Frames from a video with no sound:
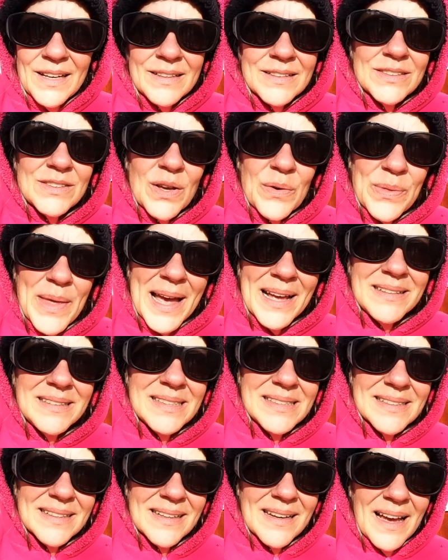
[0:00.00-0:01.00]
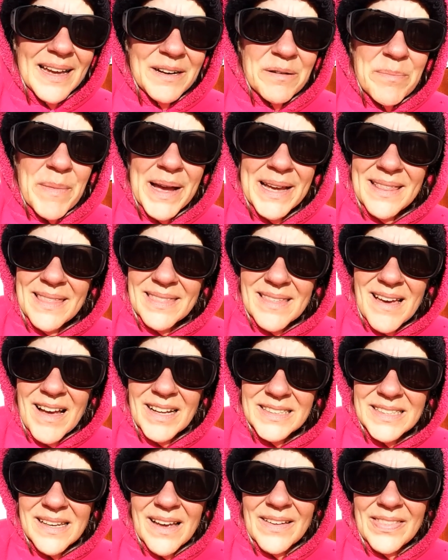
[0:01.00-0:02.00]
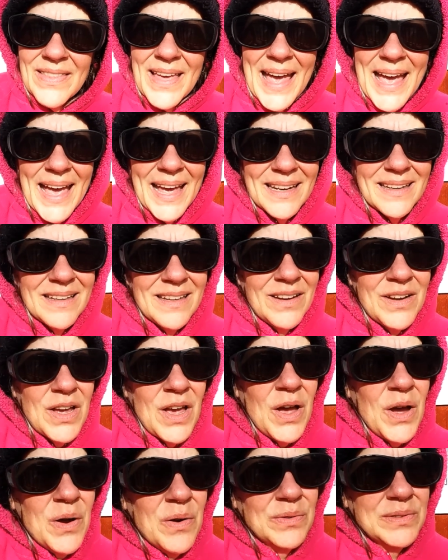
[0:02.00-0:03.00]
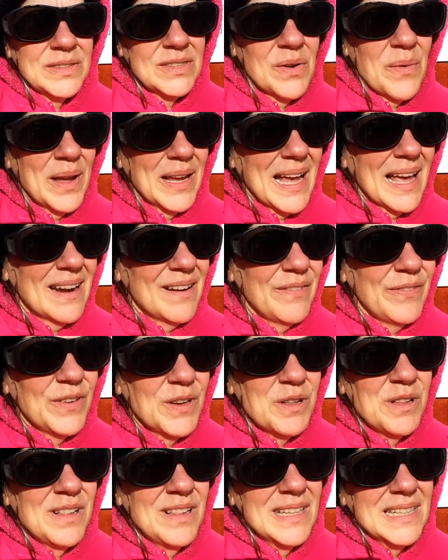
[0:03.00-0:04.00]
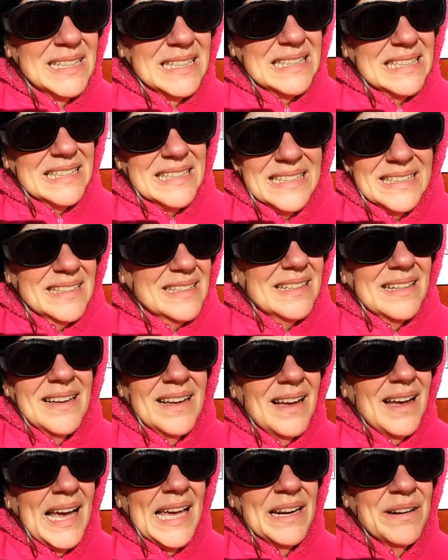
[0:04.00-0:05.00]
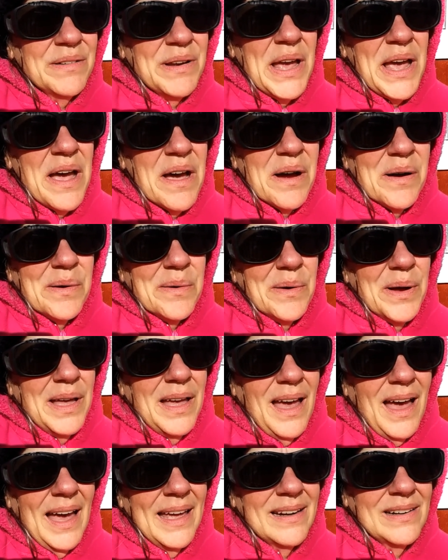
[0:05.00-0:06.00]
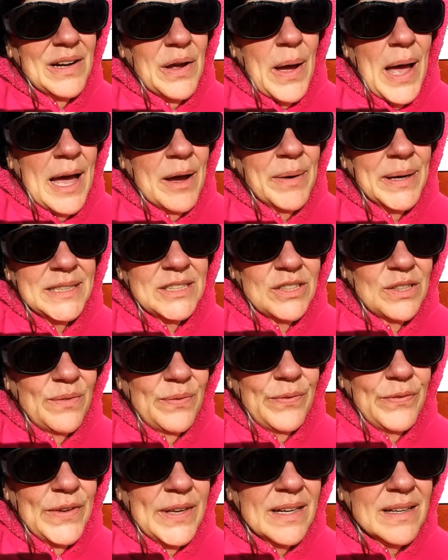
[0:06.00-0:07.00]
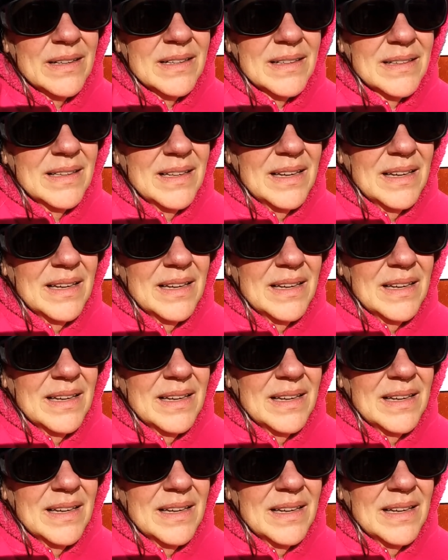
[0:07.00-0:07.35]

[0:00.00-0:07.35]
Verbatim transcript: so that's kind of my thoughts on that you know and so i kind of feel i don't know i don't know how i should feel